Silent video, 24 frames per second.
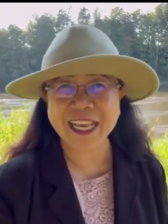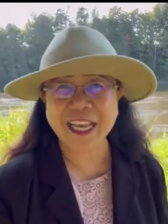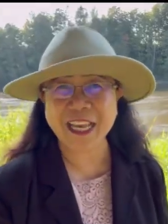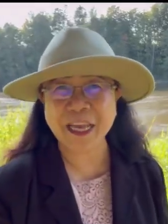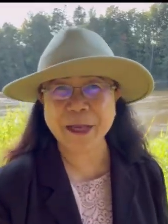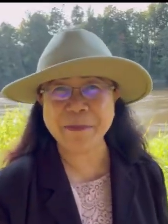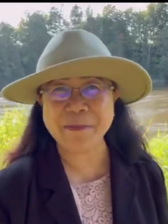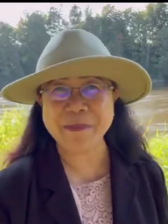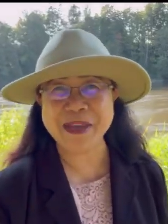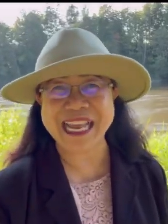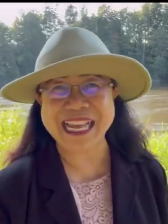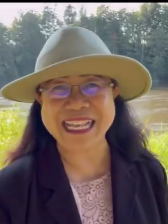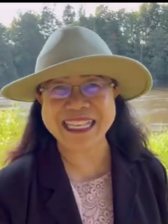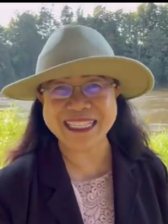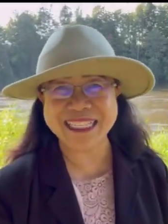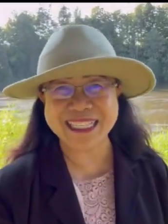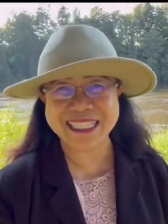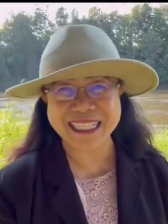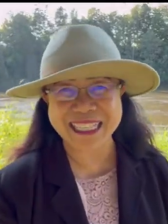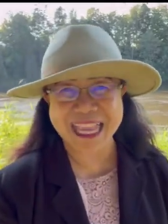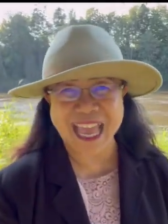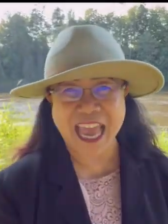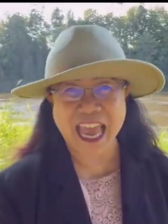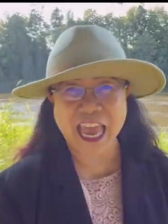Him
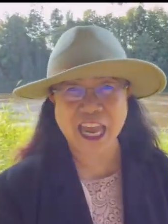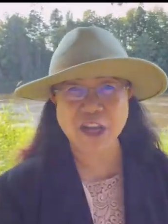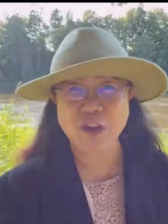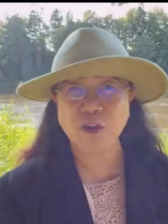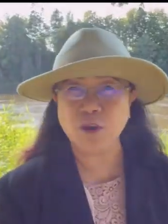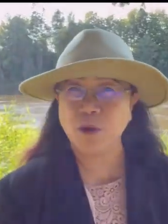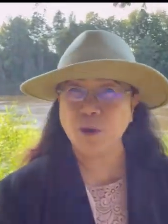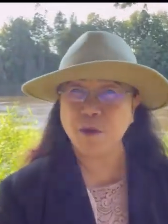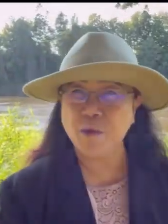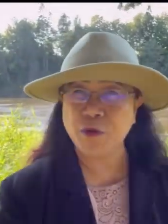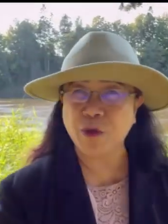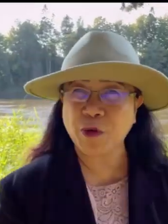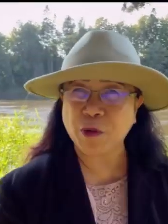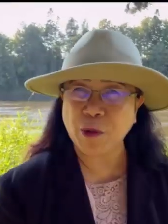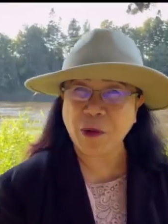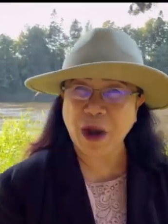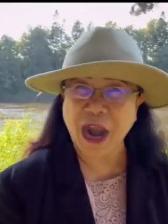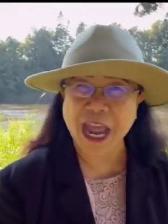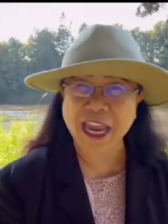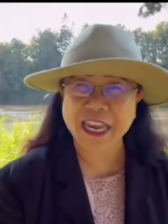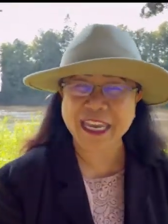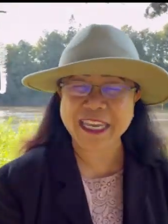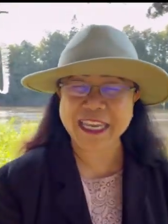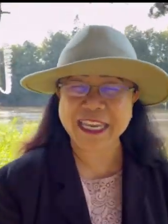instead of
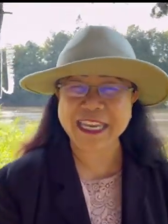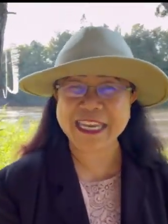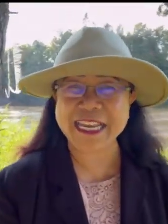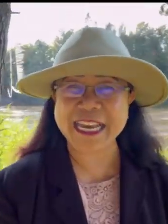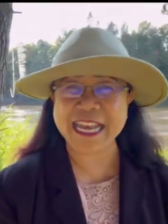crying,